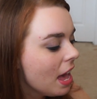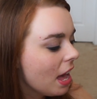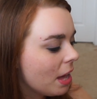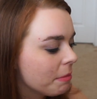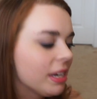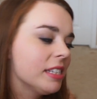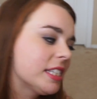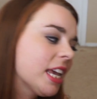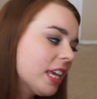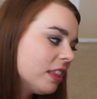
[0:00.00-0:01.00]
And it's
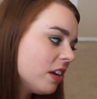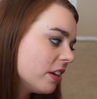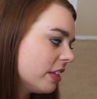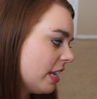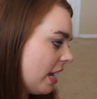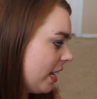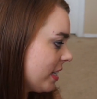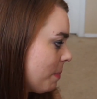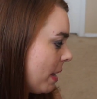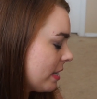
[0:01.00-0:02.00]
taking longer than I
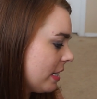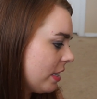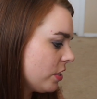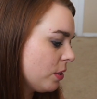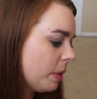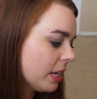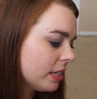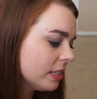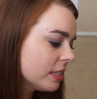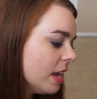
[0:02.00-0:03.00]
expected it to
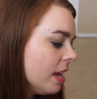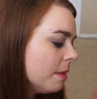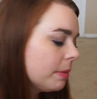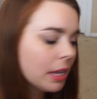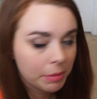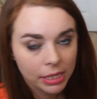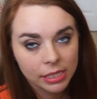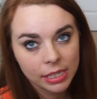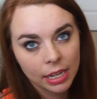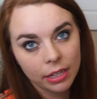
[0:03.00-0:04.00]
because plumbing
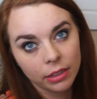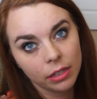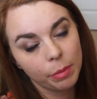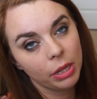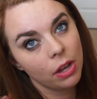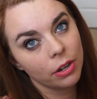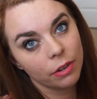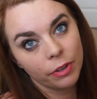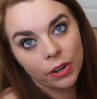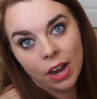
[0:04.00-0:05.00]
is taking a little bit longer to
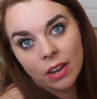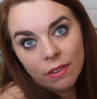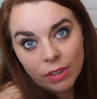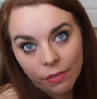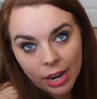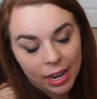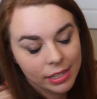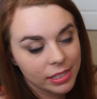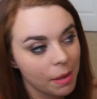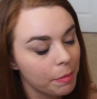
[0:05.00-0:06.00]
figure out. I've never had
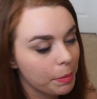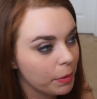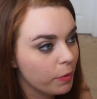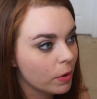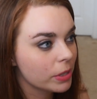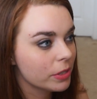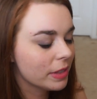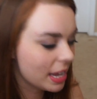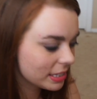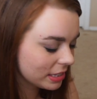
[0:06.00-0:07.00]
a sump before, so
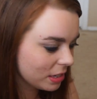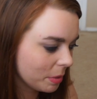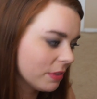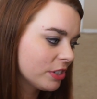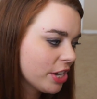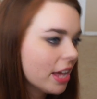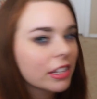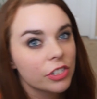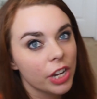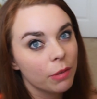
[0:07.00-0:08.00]
that's a little bit of a
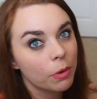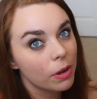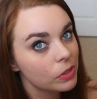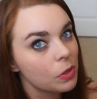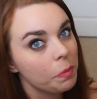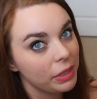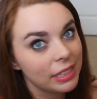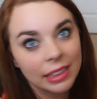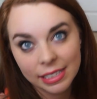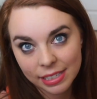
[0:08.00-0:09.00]
challenge, and we're also
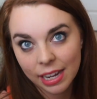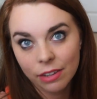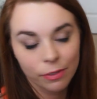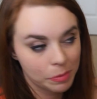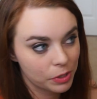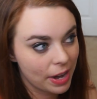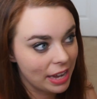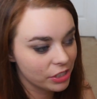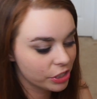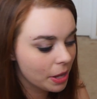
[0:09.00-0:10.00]
building the stand from
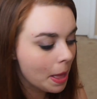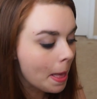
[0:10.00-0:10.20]
scratch.